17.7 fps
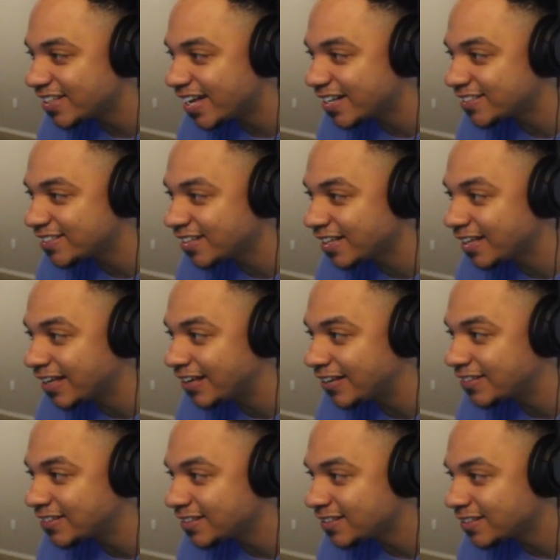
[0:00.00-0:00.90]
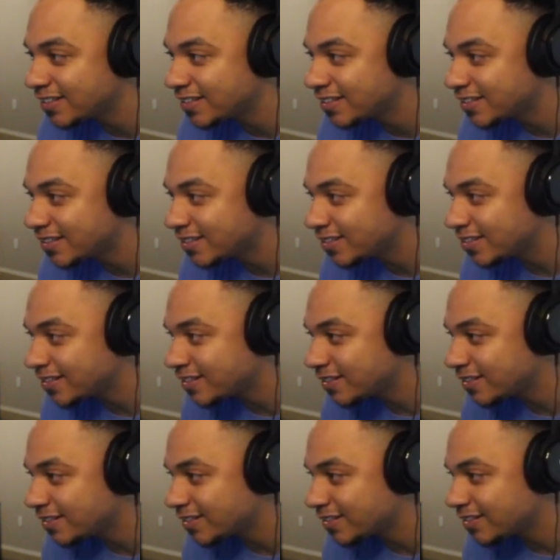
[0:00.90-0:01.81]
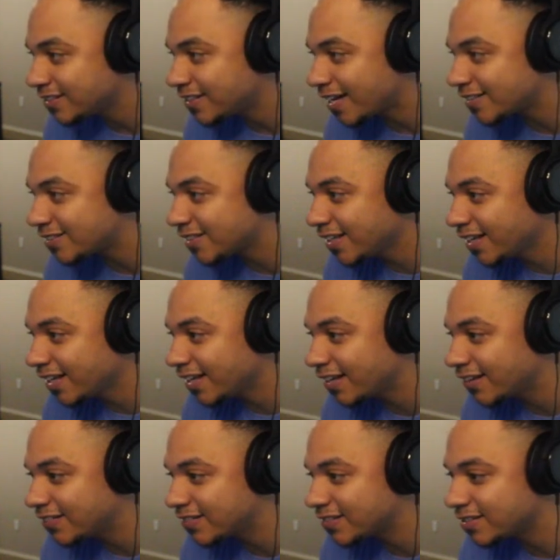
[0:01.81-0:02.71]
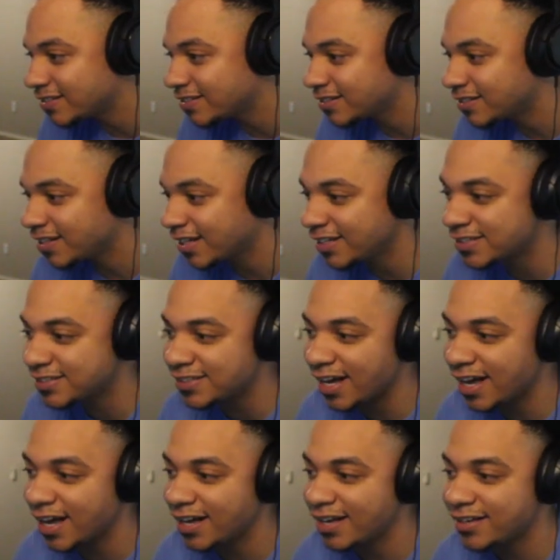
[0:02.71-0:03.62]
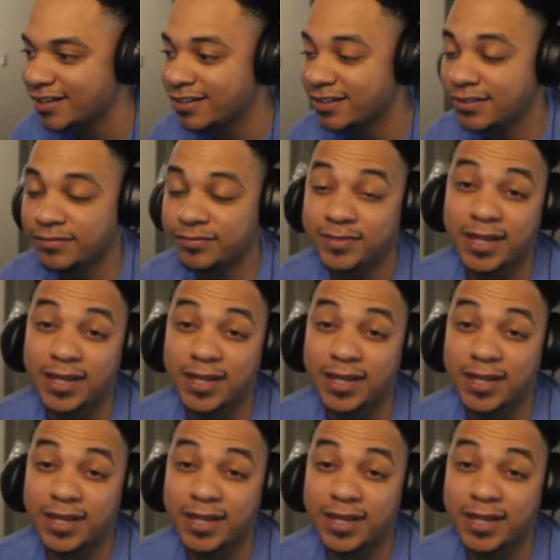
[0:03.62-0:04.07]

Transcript: that's, that's it. Crazy. That's know. it. Inside. Oh.